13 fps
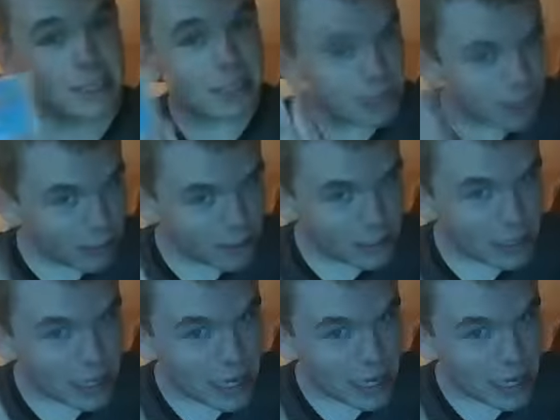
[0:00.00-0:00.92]
the
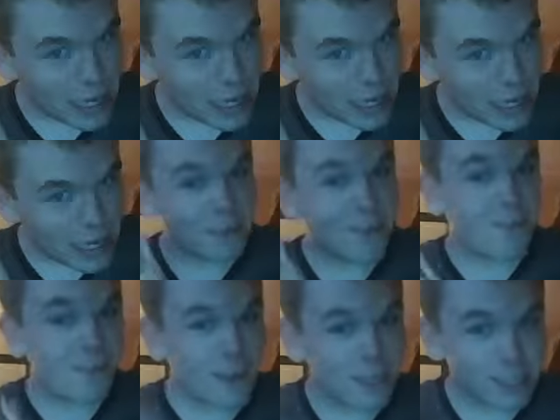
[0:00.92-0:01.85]
Doctor in this for the
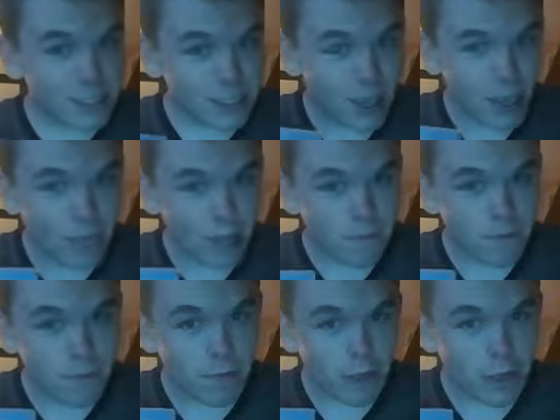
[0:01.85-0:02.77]
first
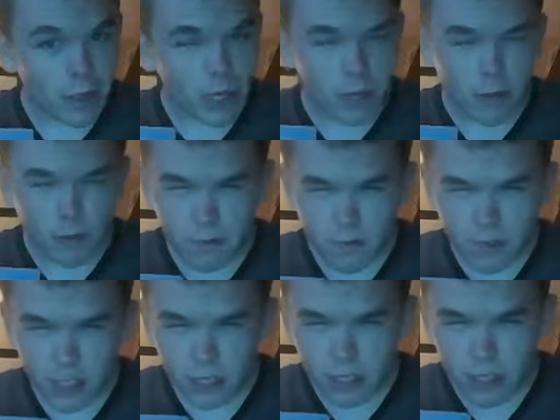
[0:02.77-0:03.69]
time. No, not
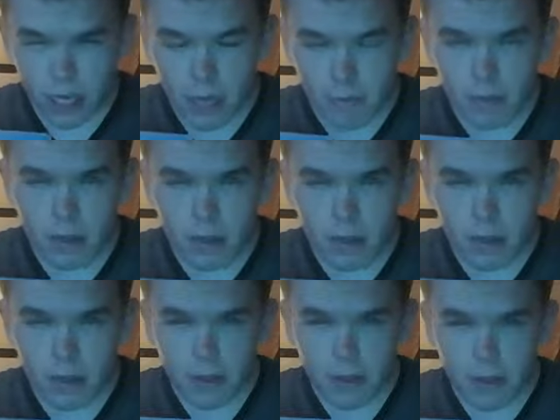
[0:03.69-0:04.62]
first time.
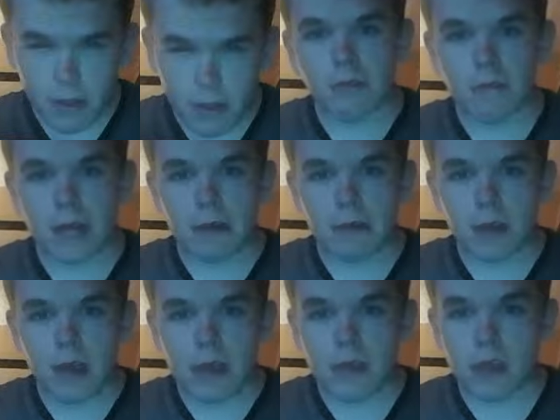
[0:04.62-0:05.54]
What am I talking about?
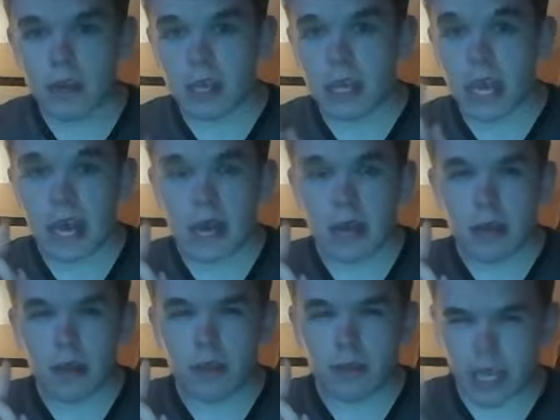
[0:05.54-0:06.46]
And then, yeah,
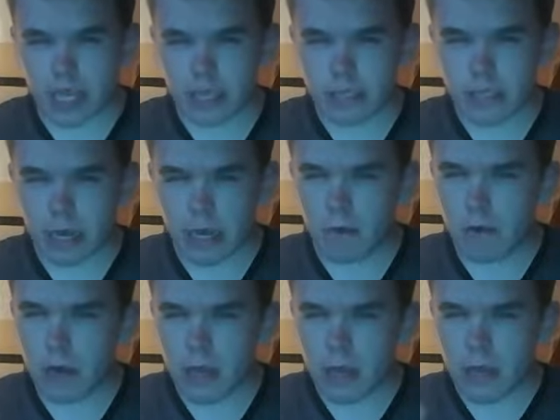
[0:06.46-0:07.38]
I think
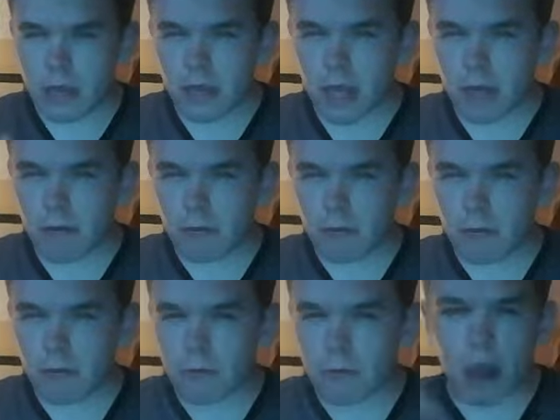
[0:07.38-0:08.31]
so. No, or
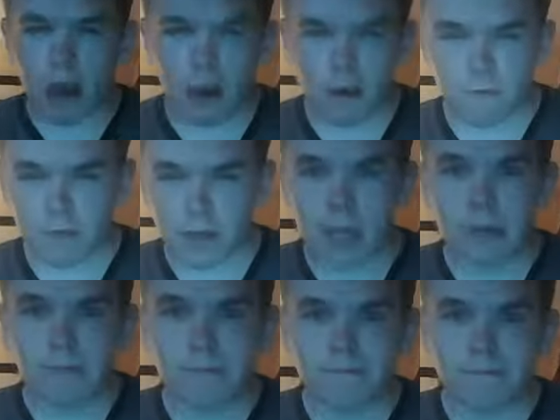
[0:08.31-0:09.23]
was it
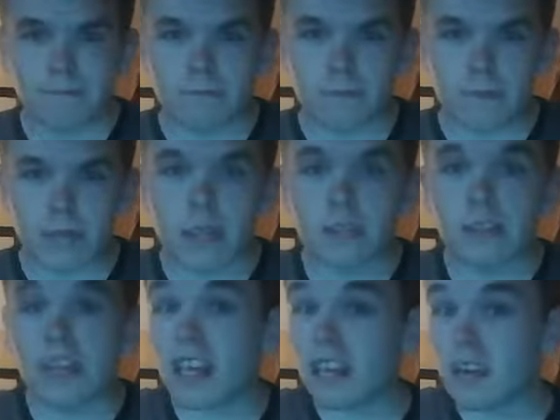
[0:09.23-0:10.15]
after?
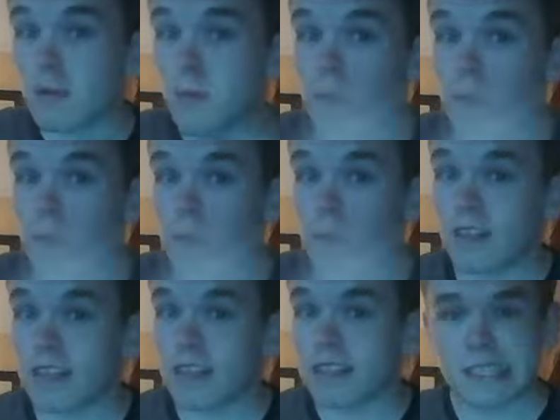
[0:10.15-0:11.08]
So they do appear, and I
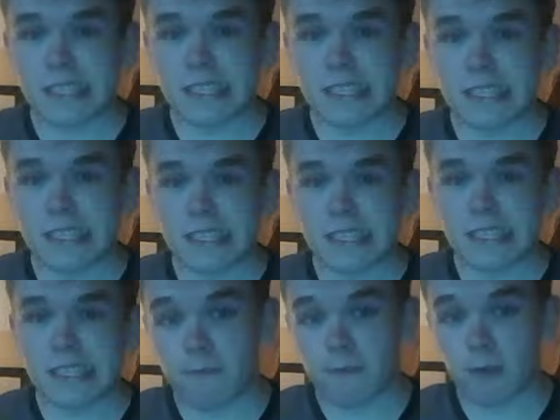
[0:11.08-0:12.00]
think it's the same people
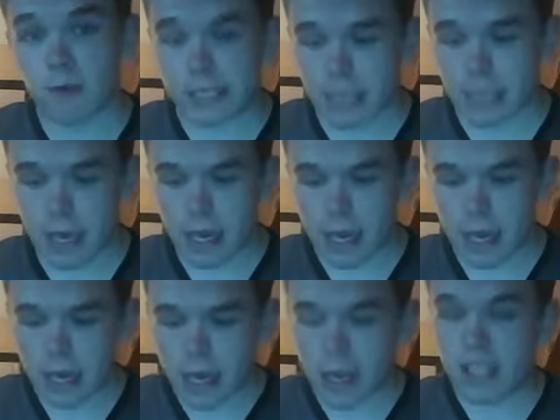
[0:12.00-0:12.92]
who voice it
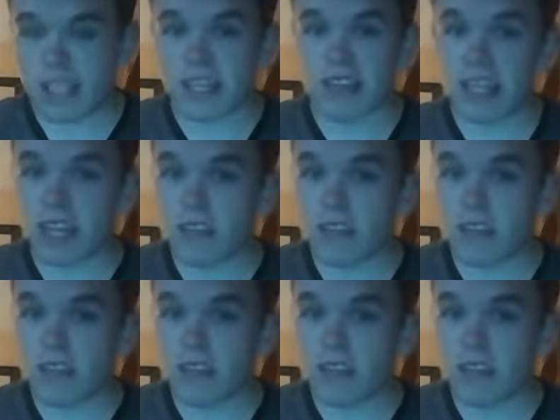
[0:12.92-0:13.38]
in the Sarah Jane